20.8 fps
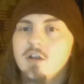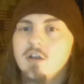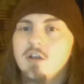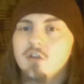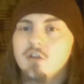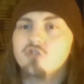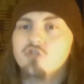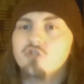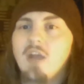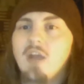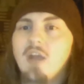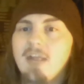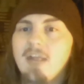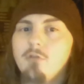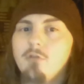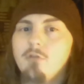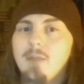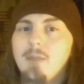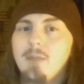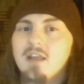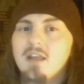The training
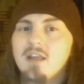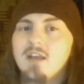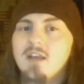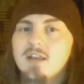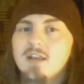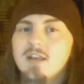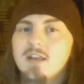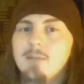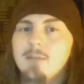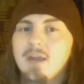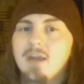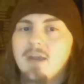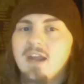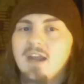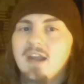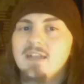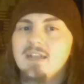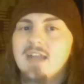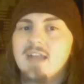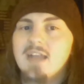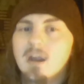will be conducted by a
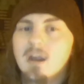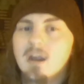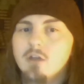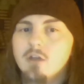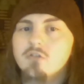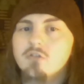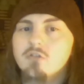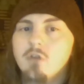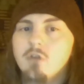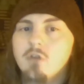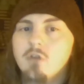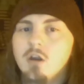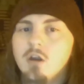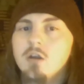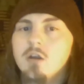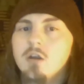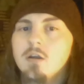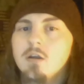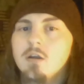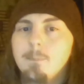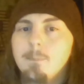
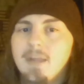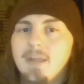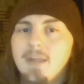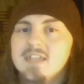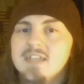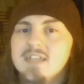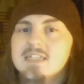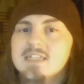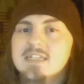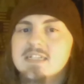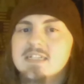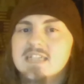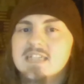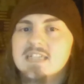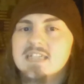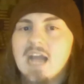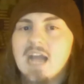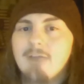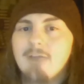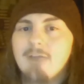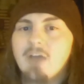Decatur-based
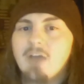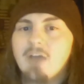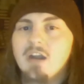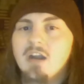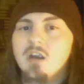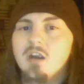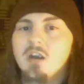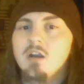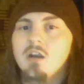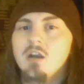Skyfire